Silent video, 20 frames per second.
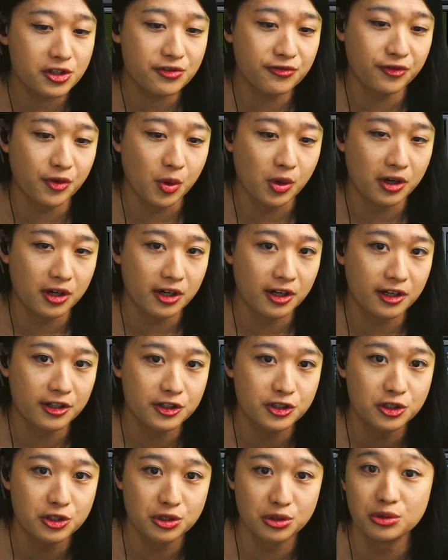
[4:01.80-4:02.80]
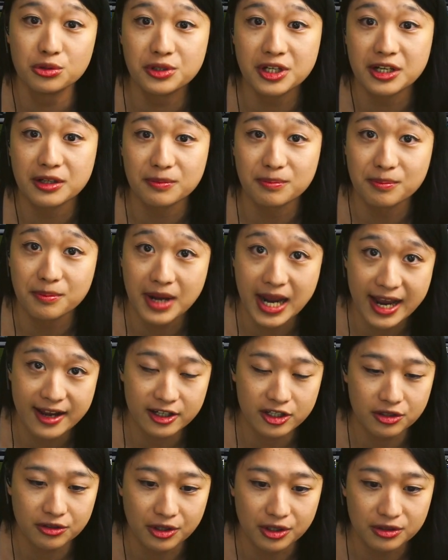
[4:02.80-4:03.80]
for unit
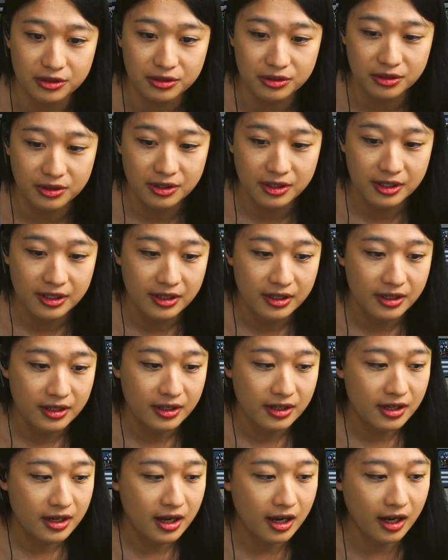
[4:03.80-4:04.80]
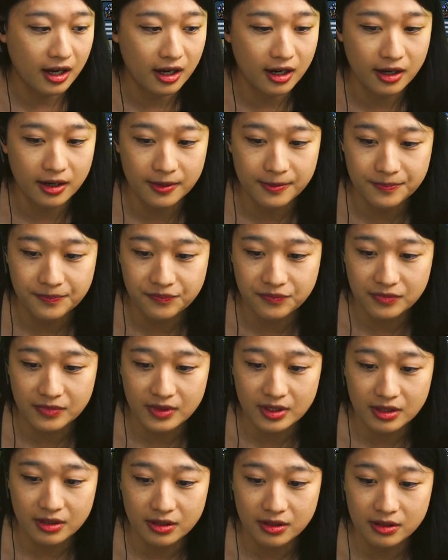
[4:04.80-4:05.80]
macro.
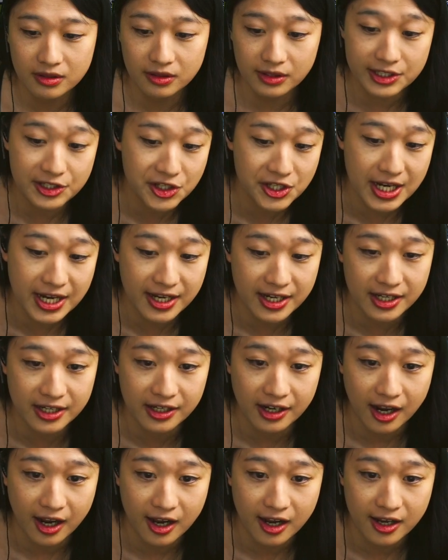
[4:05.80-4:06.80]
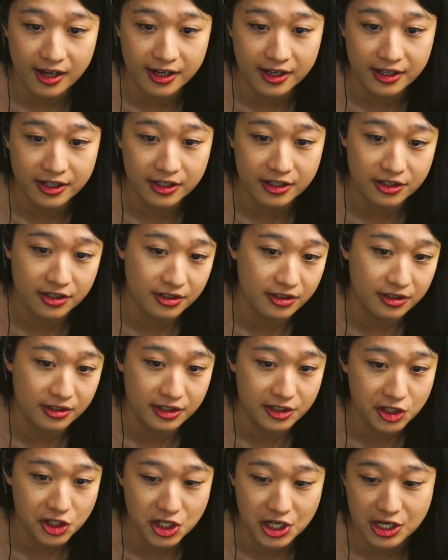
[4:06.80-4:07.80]
Let's say
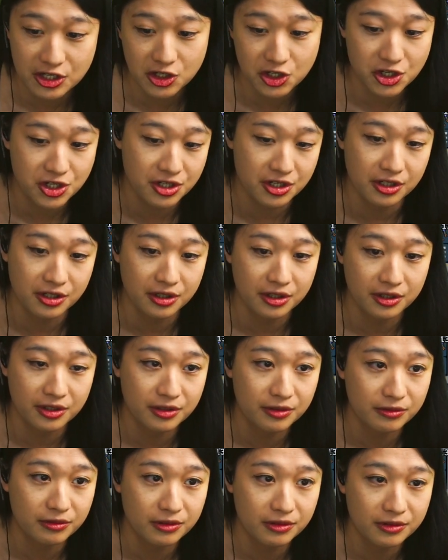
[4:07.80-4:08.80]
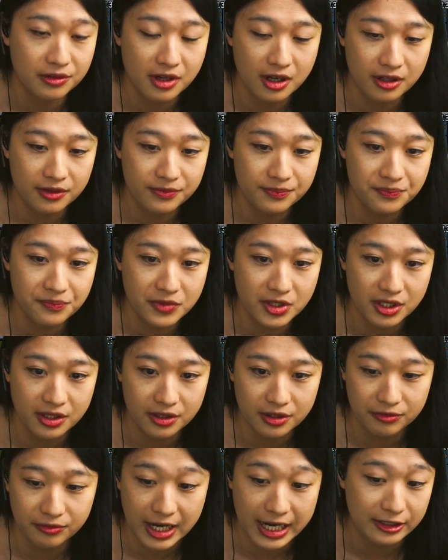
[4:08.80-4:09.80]
let's change the
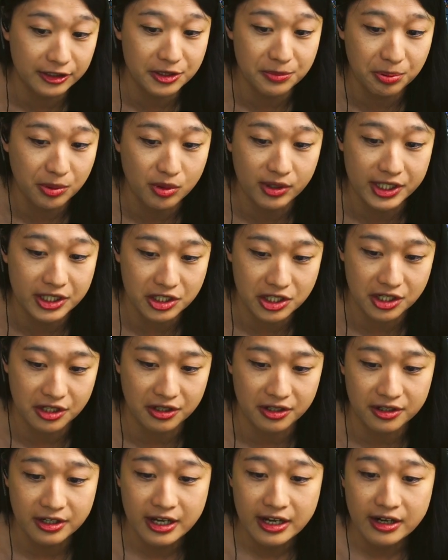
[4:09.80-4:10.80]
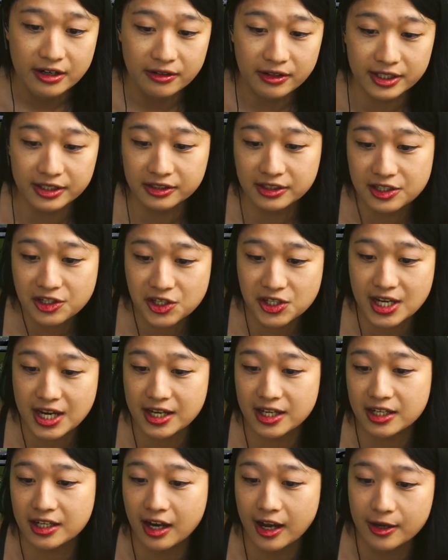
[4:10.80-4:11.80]
rally point here, right? Let's
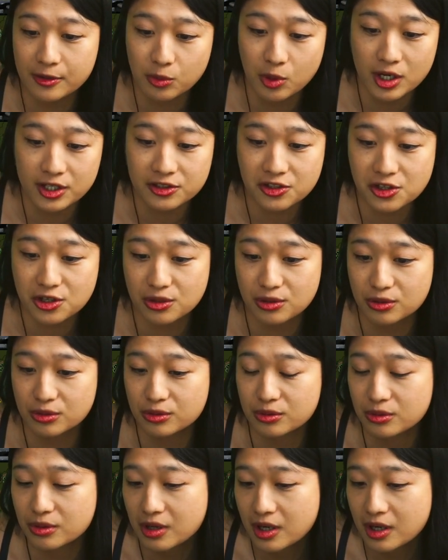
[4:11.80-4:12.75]
say I want to